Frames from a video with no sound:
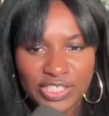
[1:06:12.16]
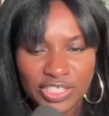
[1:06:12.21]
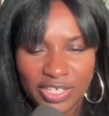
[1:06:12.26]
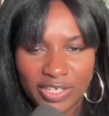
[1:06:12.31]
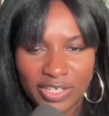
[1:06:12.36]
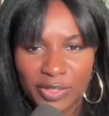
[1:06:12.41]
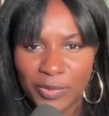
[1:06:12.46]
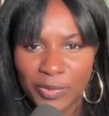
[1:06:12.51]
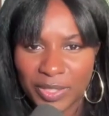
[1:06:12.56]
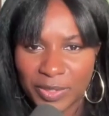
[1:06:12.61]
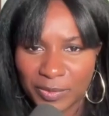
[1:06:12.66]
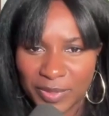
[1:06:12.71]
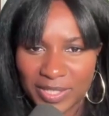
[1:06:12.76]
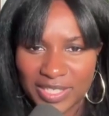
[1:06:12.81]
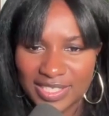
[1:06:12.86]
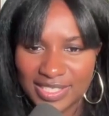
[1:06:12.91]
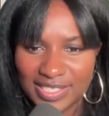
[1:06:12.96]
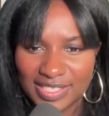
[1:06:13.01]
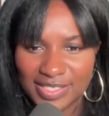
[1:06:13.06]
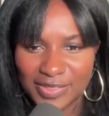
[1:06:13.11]
sharing what it
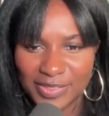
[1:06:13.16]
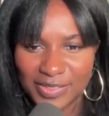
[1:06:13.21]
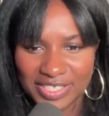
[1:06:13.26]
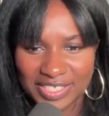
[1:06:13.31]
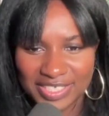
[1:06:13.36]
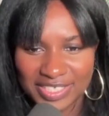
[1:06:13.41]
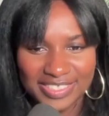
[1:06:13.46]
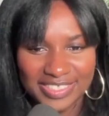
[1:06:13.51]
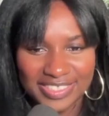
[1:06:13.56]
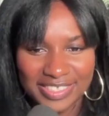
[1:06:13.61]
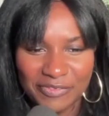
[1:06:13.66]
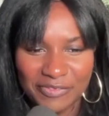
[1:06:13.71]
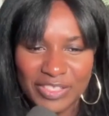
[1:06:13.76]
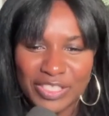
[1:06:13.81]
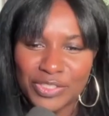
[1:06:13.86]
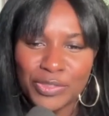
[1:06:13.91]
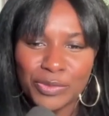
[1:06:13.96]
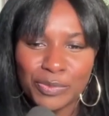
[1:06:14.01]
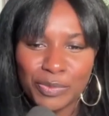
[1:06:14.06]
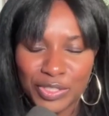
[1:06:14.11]
was? Or if
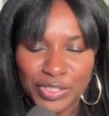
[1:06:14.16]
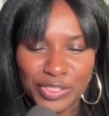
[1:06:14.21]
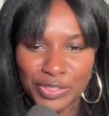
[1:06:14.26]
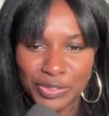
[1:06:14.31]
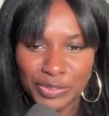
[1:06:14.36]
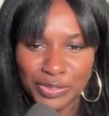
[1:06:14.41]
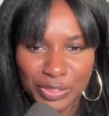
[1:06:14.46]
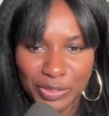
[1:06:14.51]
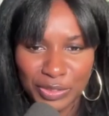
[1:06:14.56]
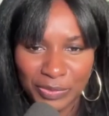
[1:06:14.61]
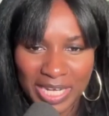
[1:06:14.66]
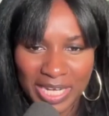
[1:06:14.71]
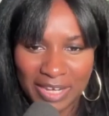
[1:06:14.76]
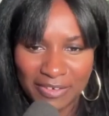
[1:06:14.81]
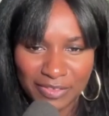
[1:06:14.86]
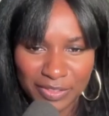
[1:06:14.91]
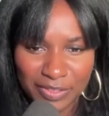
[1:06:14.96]
it's too personal, you don't have